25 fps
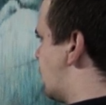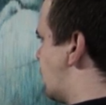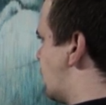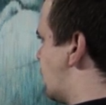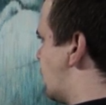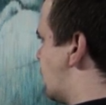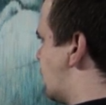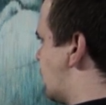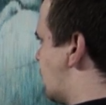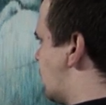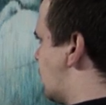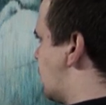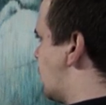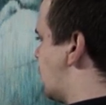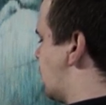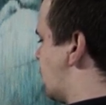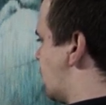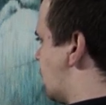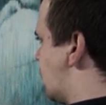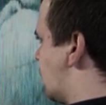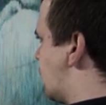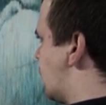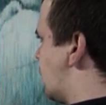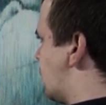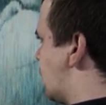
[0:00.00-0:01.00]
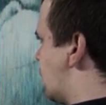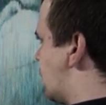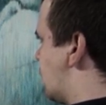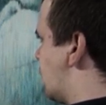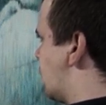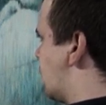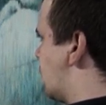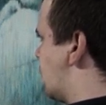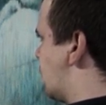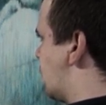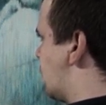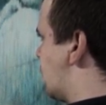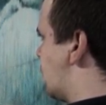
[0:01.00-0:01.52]
improve.
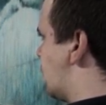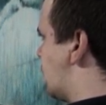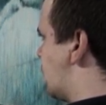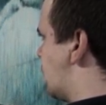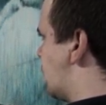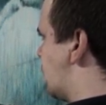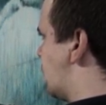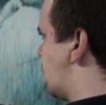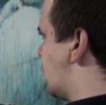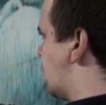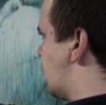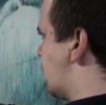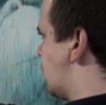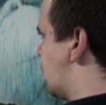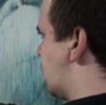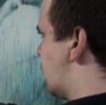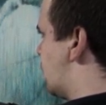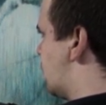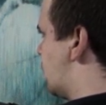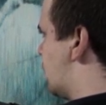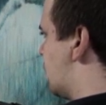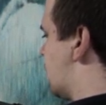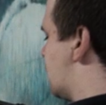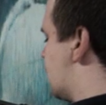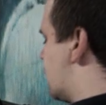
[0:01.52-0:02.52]
It's good to